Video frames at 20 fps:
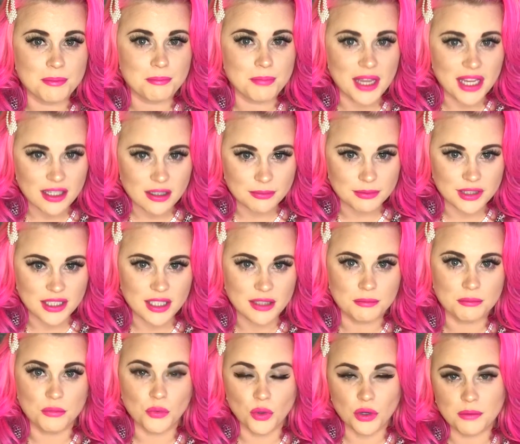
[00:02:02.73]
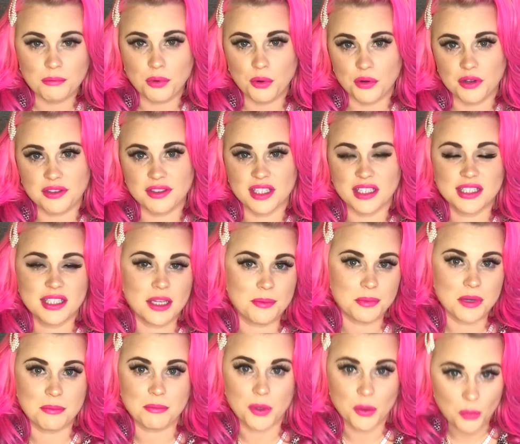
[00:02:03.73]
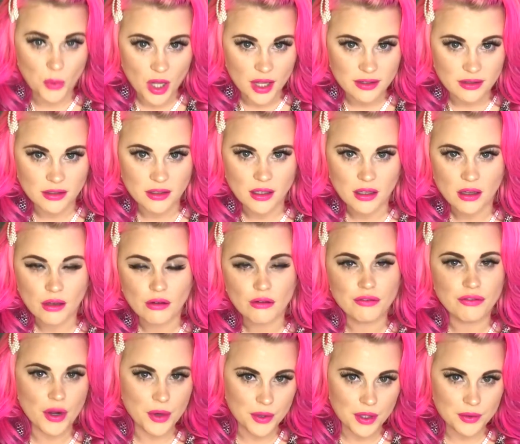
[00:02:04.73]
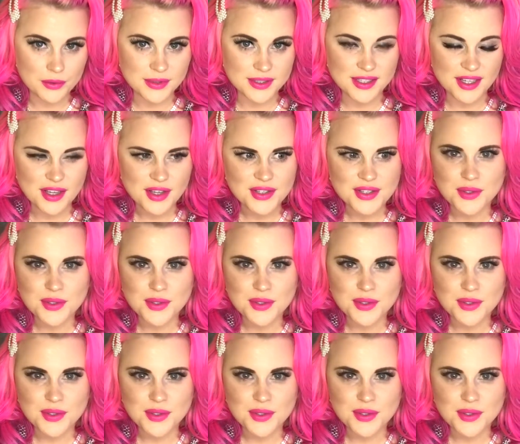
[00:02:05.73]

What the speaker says: debatably more important than tip number 1, photos.